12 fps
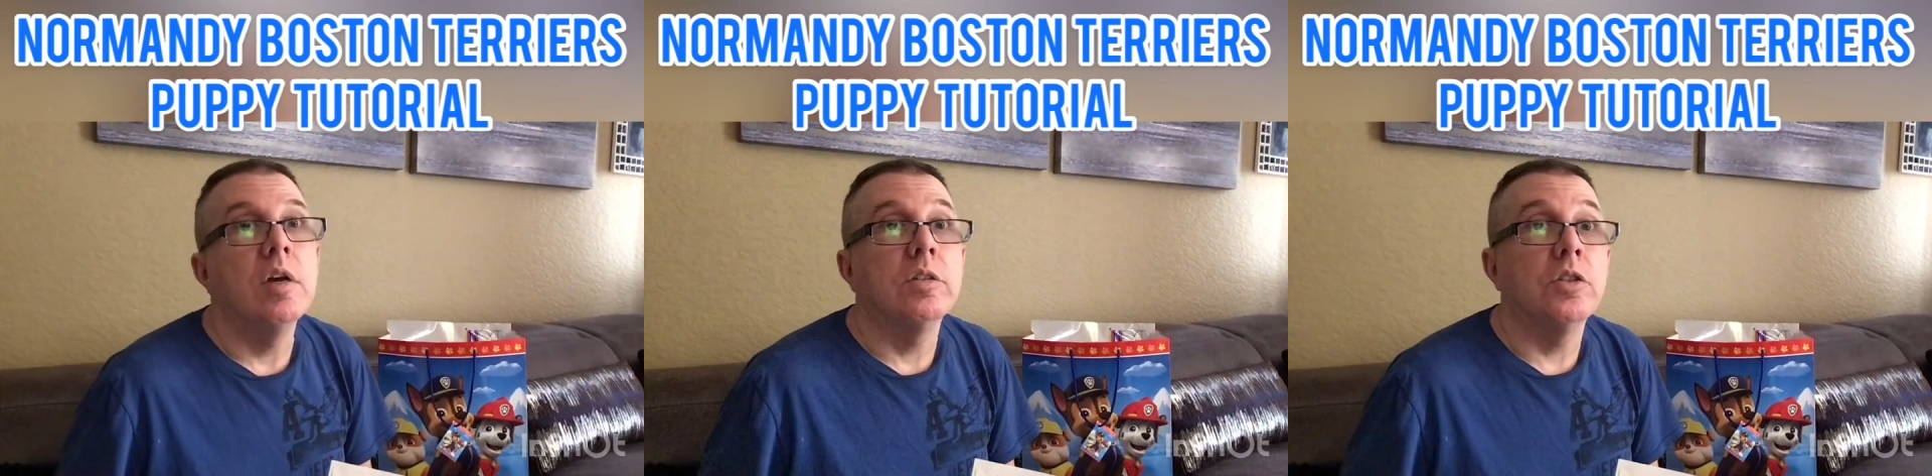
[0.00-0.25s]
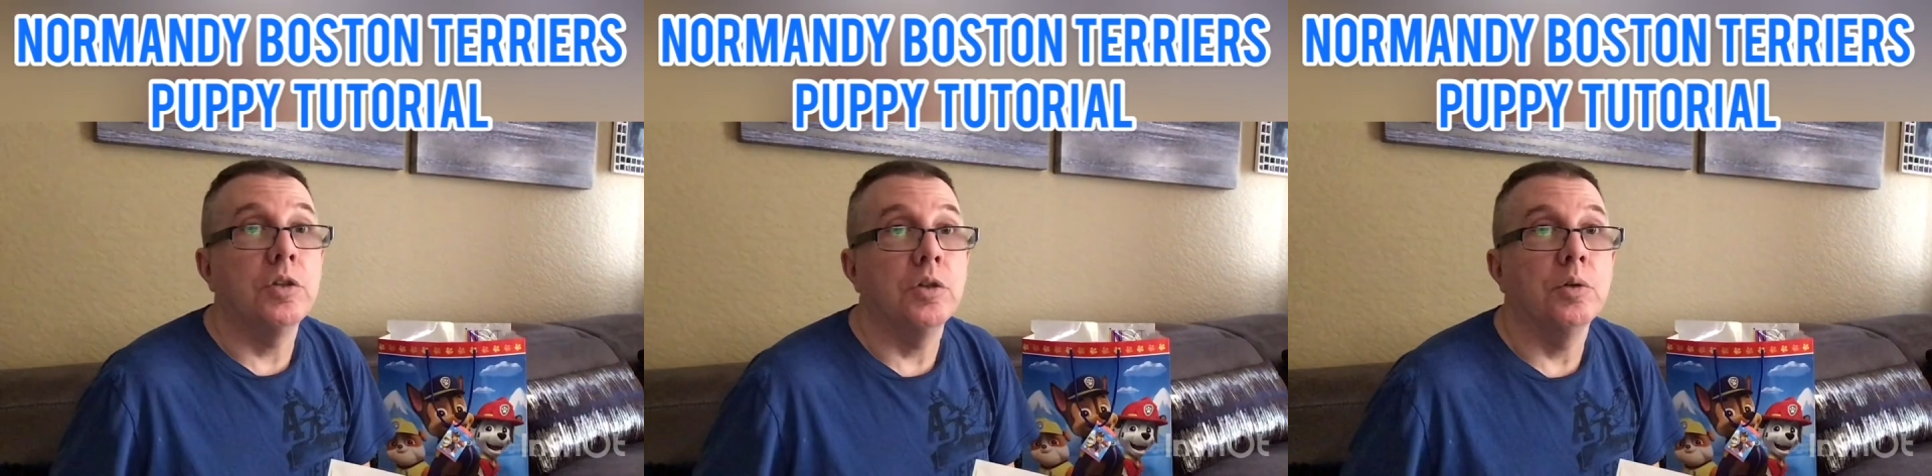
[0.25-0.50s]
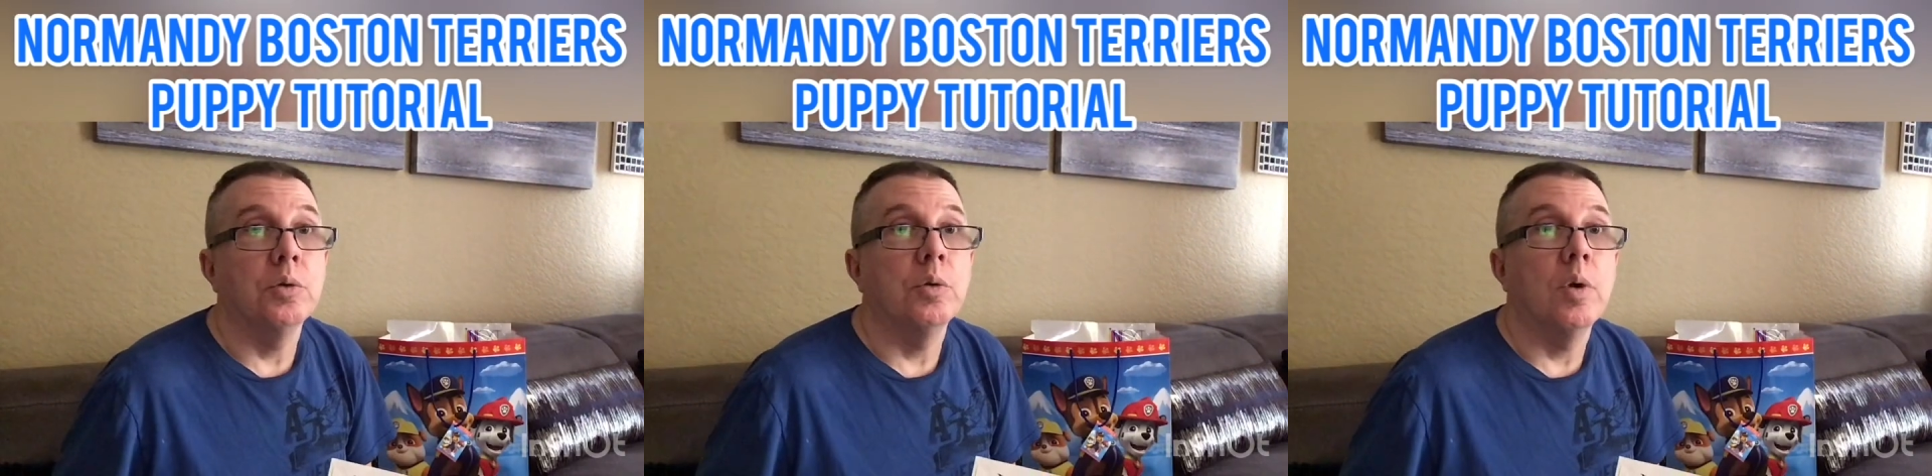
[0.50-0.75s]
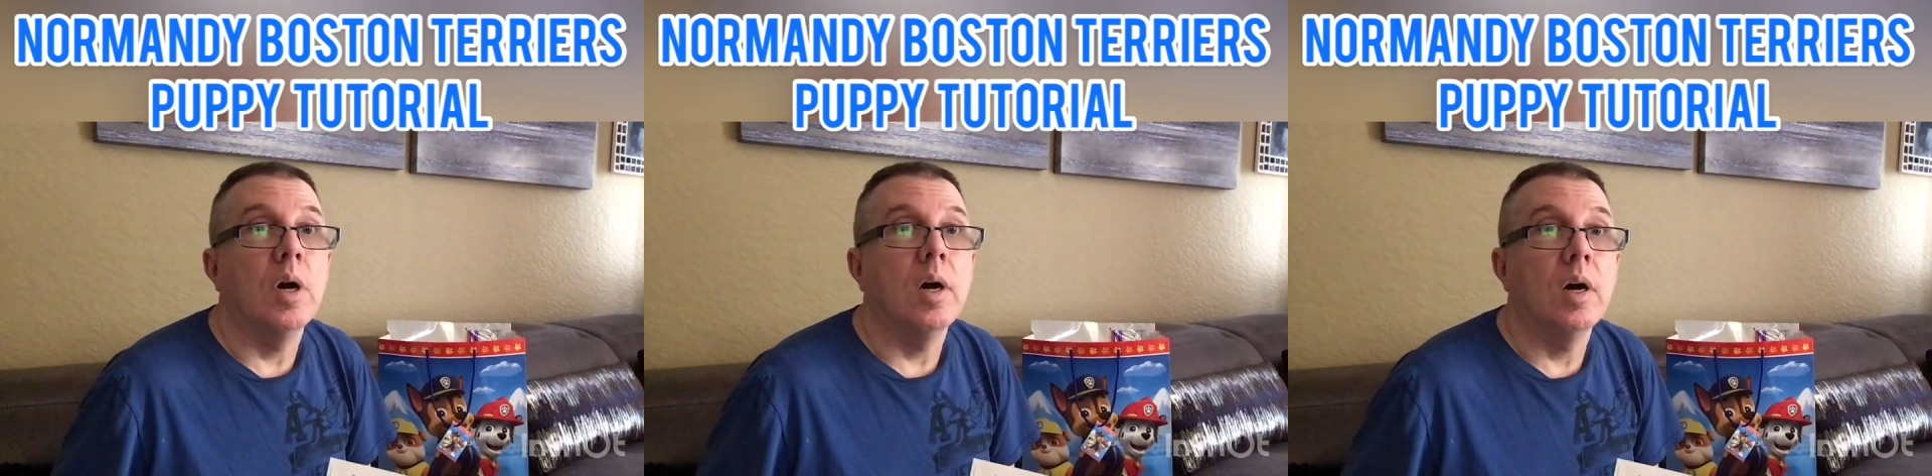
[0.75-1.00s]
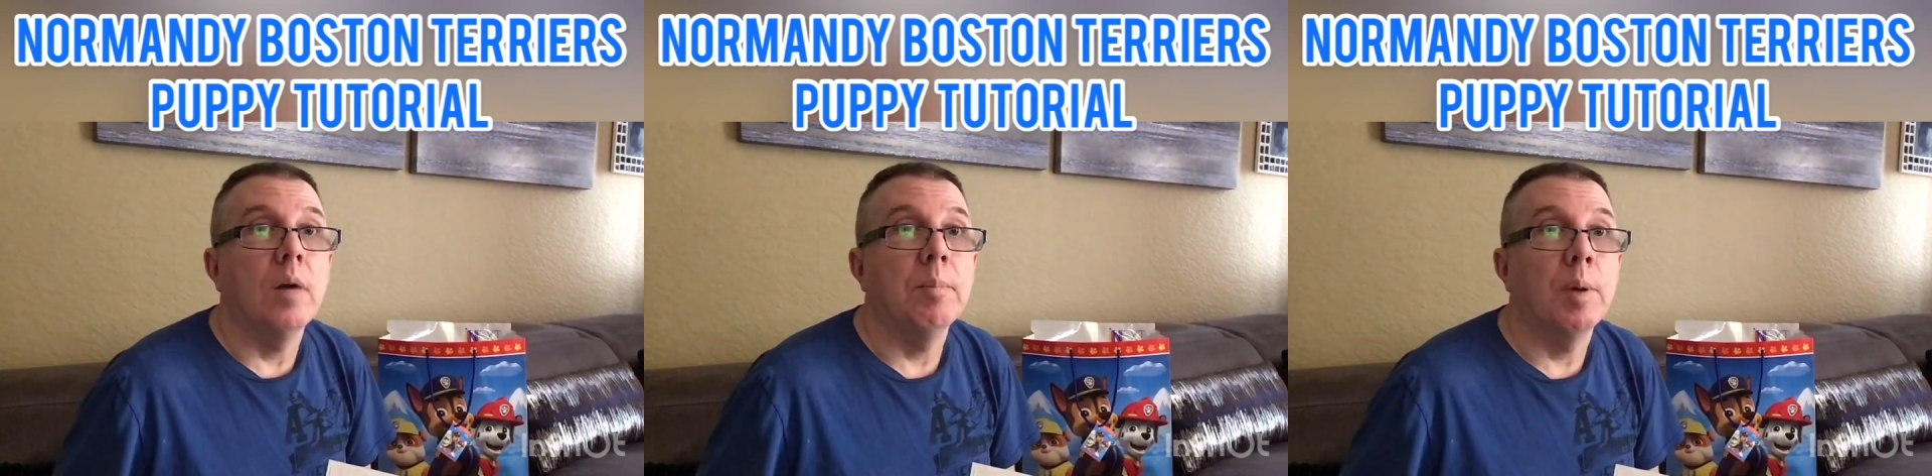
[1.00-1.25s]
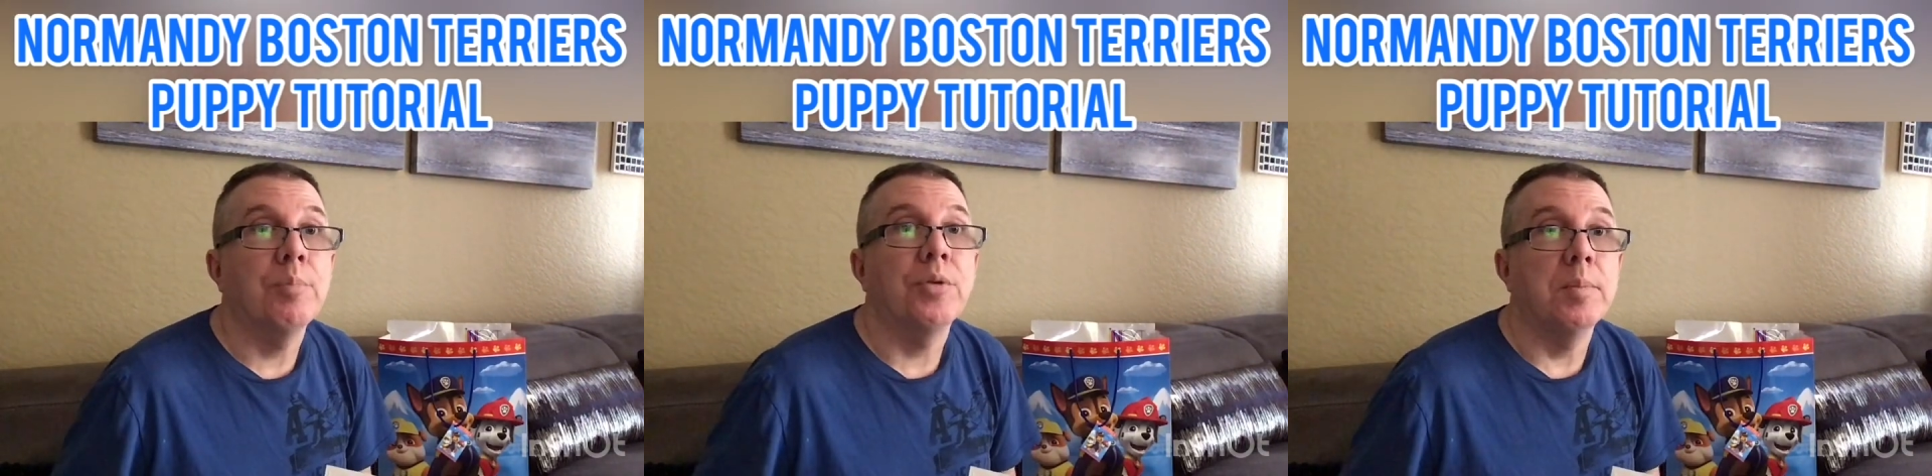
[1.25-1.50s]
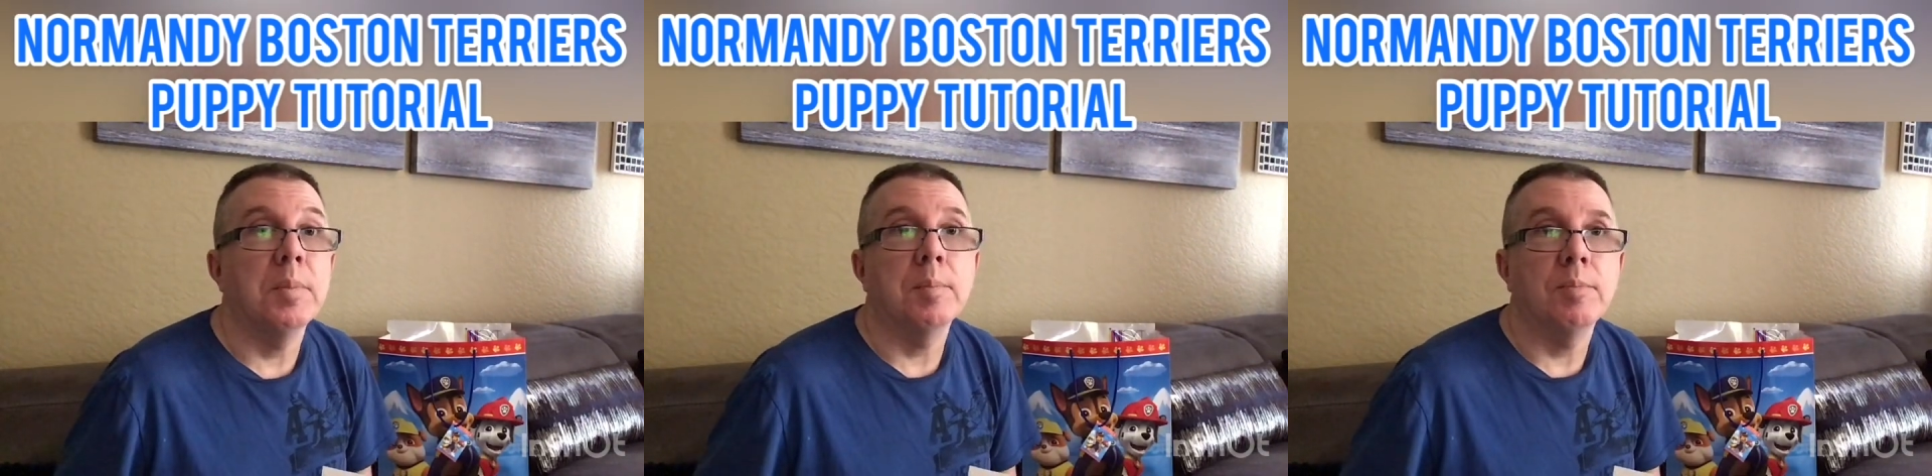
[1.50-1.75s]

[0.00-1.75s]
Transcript: to a premium